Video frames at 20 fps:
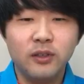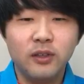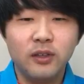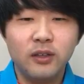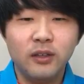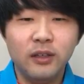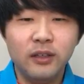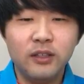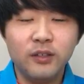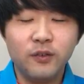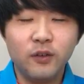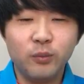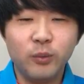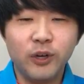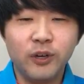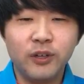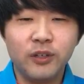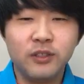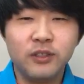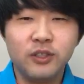lead different
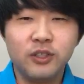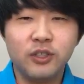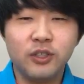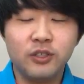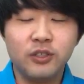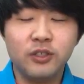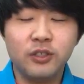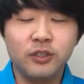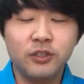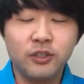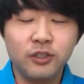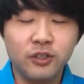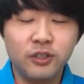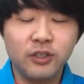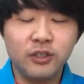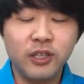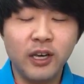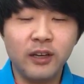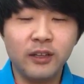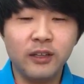markets such as
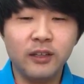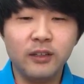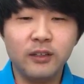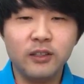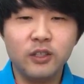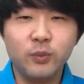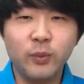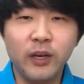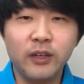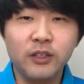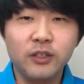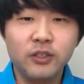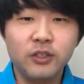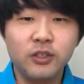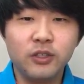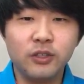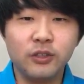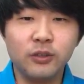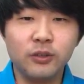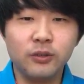Italian and Spanish,
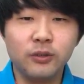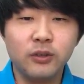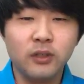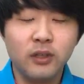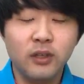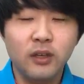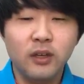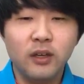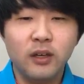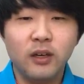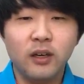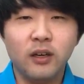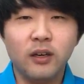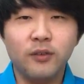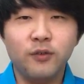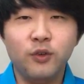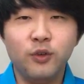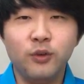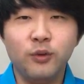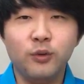so
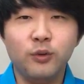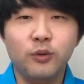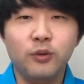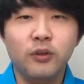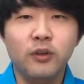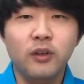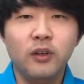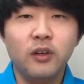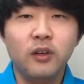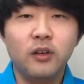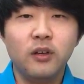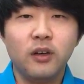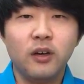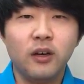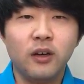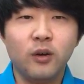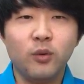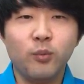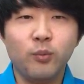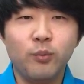if you
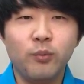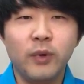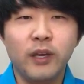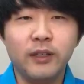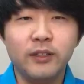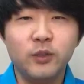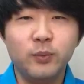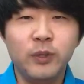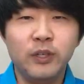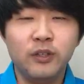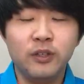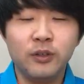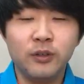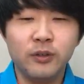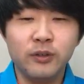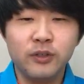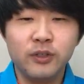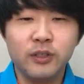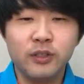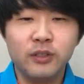may speak
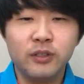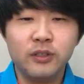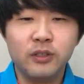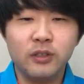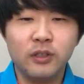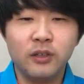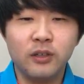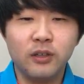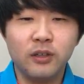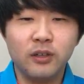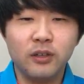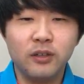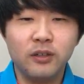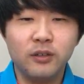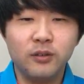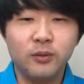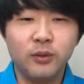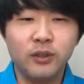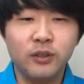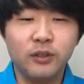those as
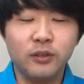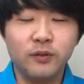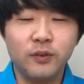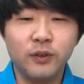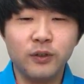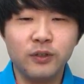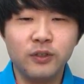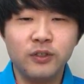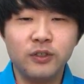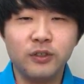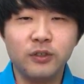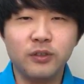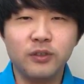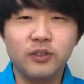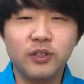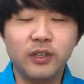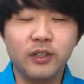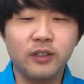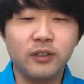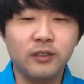one of your first or
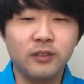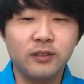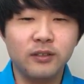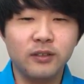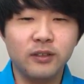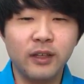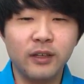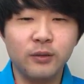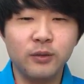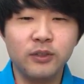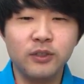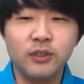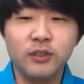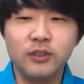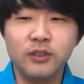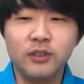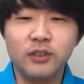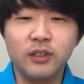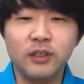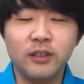second
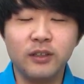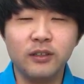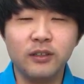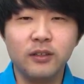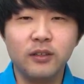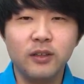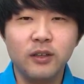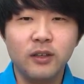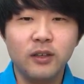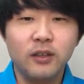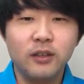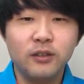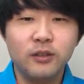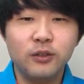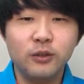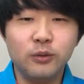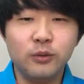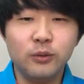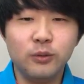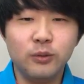languages, then
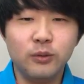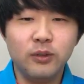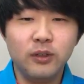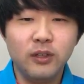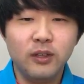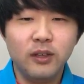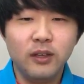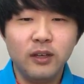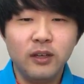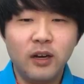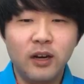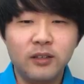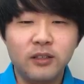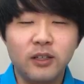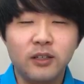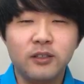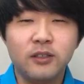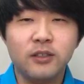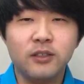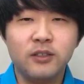do
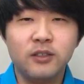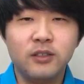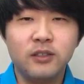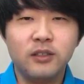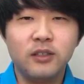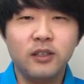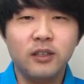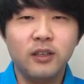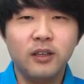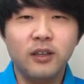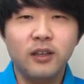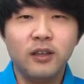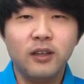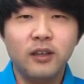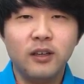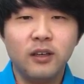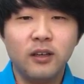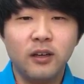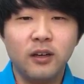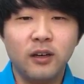contact us
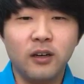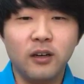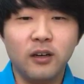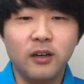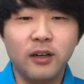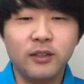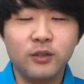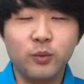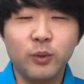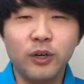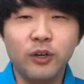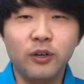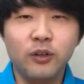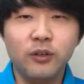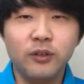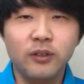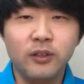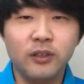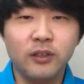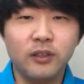as
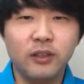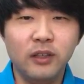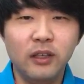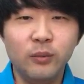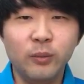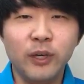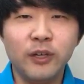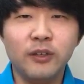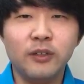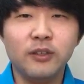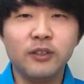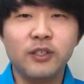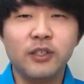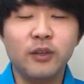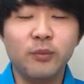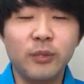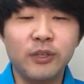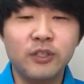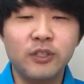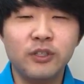well. The emails and
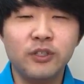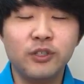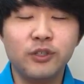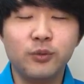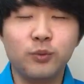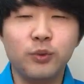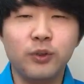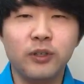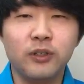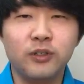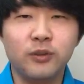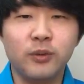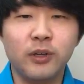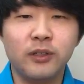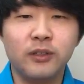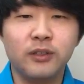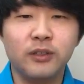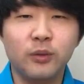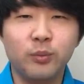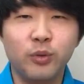the messages will get
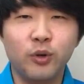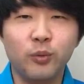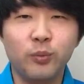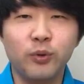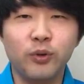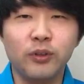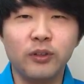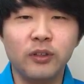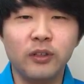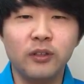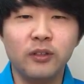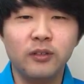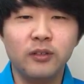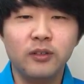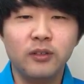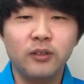directed appropriately.